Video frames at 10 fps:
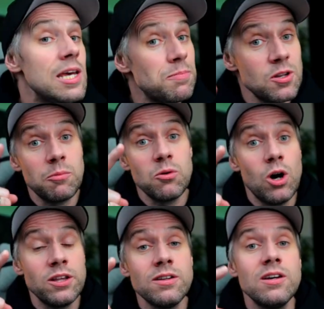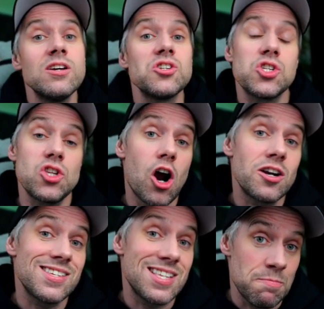Tip number 1,
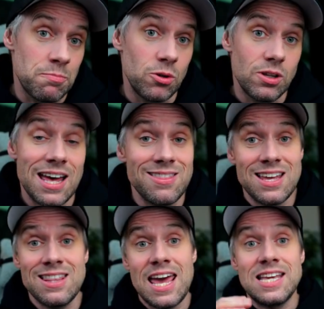start simple and then